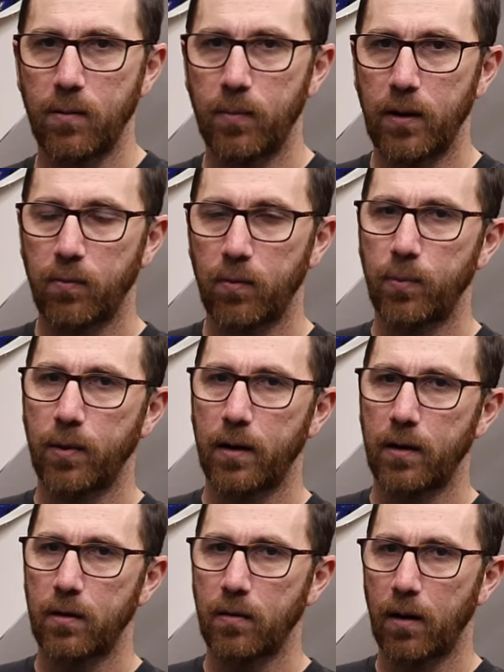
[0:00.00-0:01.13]
MP3
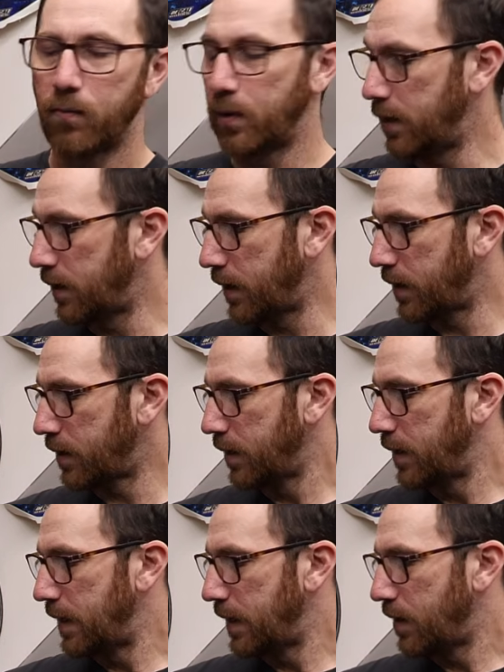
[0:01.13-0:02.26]
player. I really like
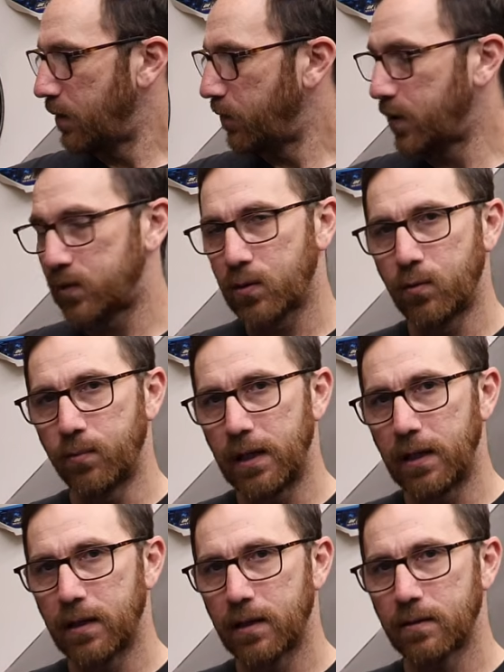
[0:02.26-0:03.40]
physical
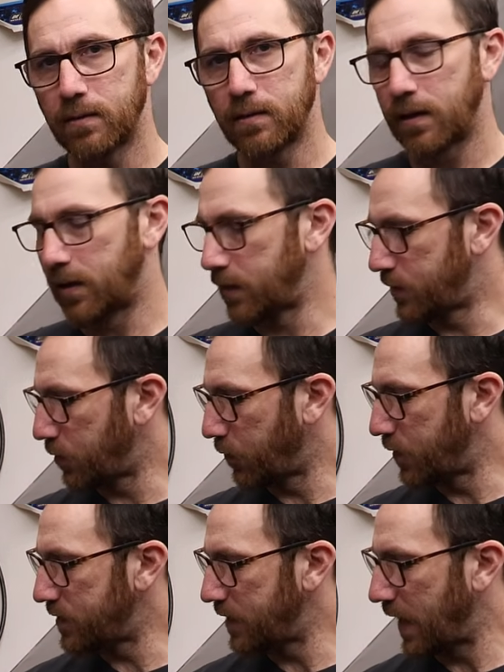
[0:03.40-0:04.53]
media. So
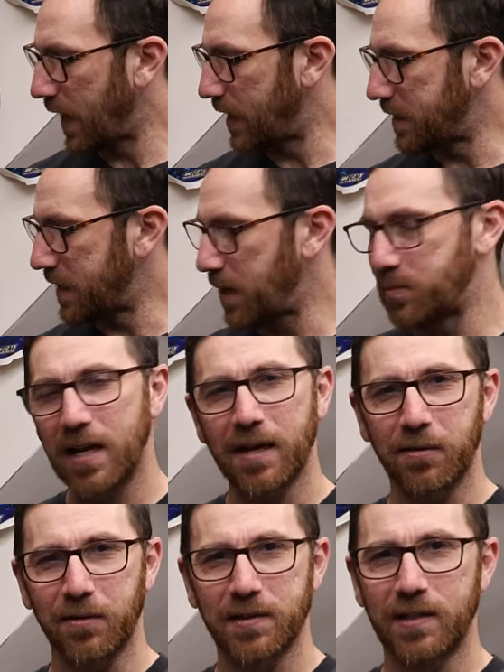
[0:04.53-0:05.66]
if this thing had a tape
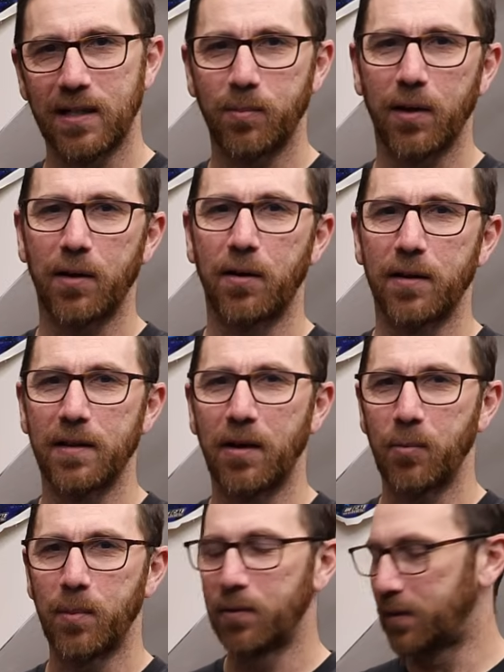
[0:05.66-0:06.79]
deck or a CD player on it, that
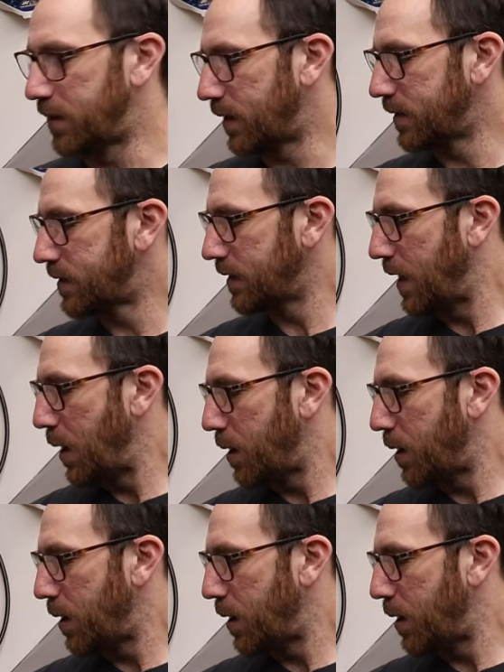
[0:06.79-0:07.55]
would be really nice.